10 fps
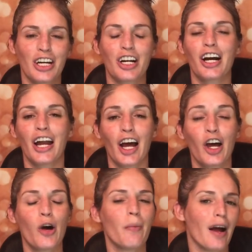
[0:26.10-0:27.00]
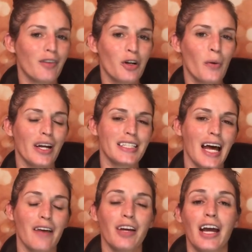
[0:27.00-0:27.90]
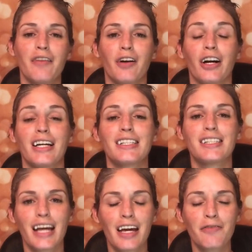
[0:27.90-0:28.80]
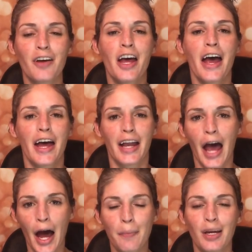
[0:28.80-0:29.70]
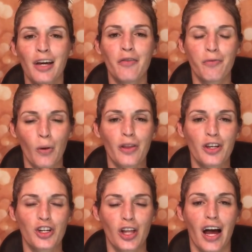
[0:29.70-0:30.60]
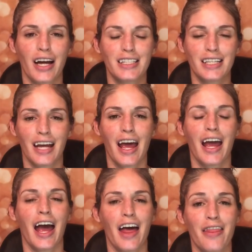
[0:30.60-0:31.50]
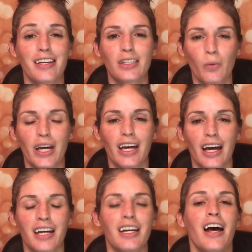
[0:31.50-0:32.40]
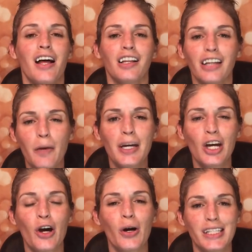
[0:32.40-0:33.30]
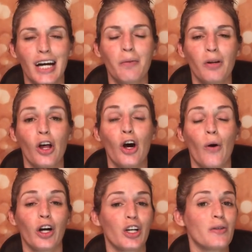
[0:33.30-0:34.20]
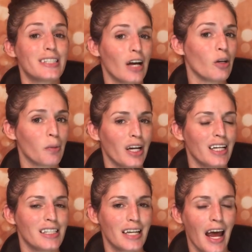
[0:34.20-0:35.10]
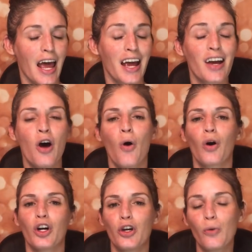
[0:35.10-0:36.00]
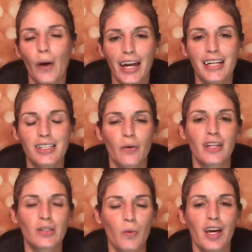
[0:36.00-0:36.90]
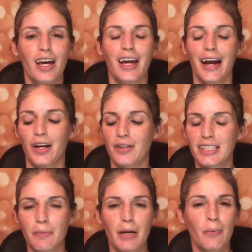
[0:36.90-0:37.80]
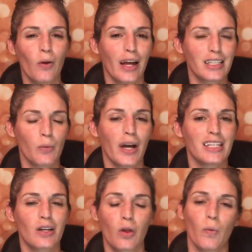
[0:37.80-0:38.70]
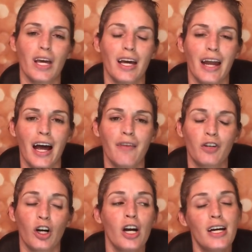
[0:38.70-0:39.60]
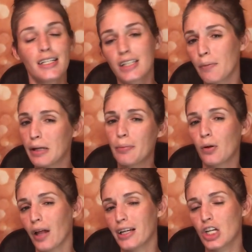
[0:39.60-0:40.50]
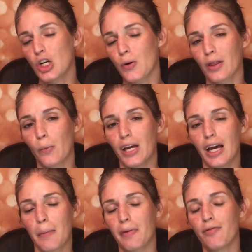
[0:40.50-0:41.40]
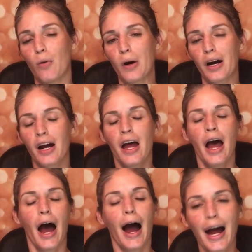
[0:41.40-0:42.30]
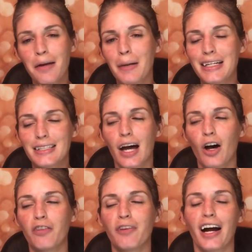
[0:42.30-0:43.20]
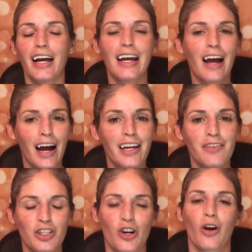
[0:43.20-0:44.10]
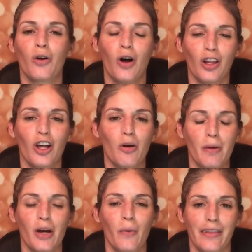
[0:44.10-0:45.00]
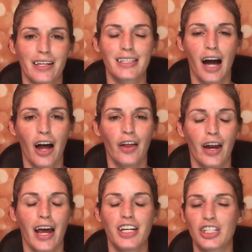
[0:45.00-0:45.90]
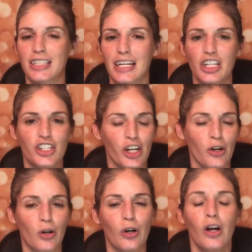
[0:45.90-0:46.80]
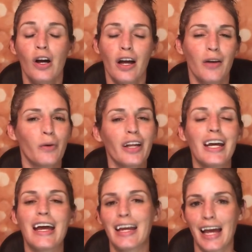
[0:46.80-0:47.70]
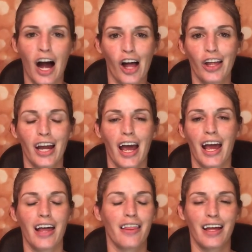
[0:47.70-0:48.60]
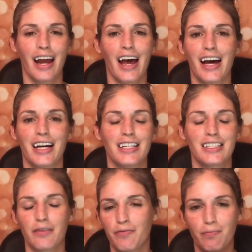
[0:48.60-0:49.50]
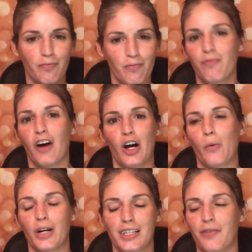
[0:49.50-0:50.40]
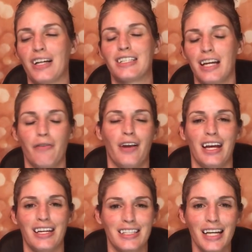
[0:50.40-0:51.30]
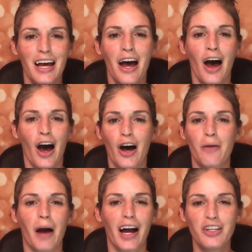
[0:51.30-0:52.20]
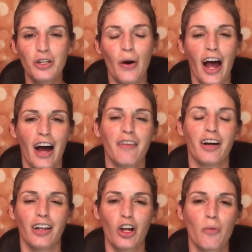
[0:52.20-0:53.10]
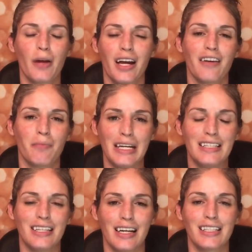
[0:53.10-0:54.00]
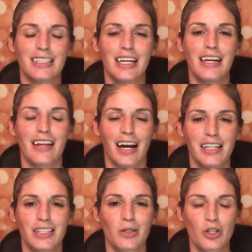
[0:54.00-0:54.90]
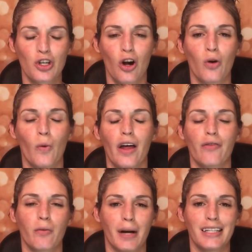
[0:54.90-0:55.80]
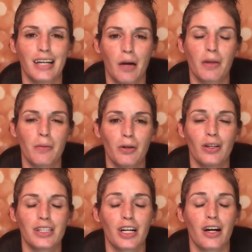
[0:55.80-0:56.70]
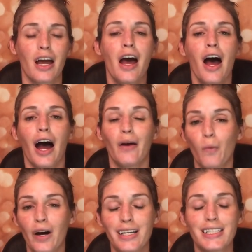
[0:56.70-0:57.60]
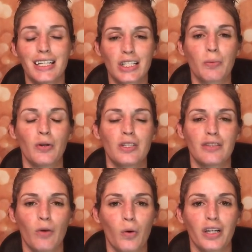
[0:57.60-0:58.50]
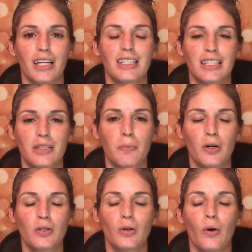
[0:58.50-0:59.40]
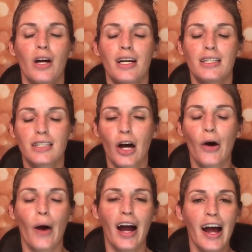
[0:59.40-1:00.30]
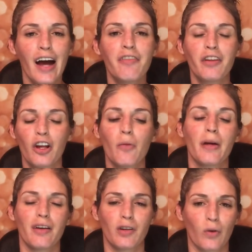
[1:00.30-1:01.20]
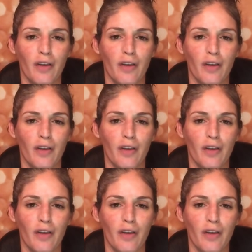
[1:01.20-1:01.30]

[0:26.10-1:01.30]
here, and I hope everyone is having a very safe and happy 4th of July today and this weekend. Let me know down below, are you celebrating today or are you waiting till this weekend? I know some people like to wait till the weekend after, some people like to do it the weekend before. I myself, I kind of struggle a little bit with this holiday just in general and really any holiday that has fireworks festivities. Um, I do have a little bit of PTSD that I still struggle with from my time in the military. I was explosive ordnance disposal, so I have a little bit of a